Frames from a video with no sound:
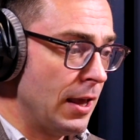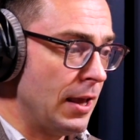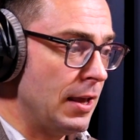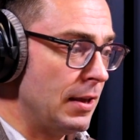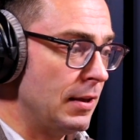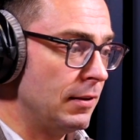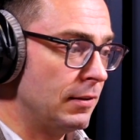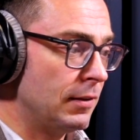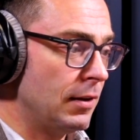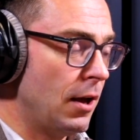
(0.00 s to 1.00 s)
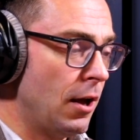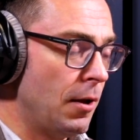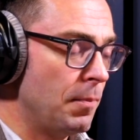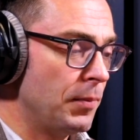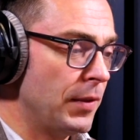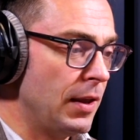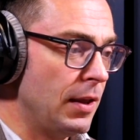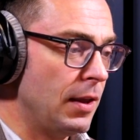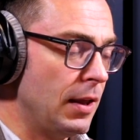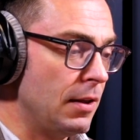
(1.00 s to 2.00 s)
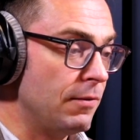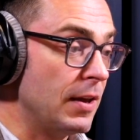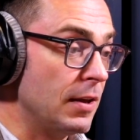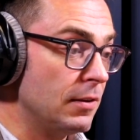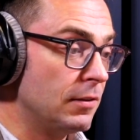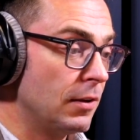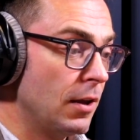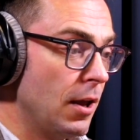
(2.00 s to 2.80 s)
is EVs,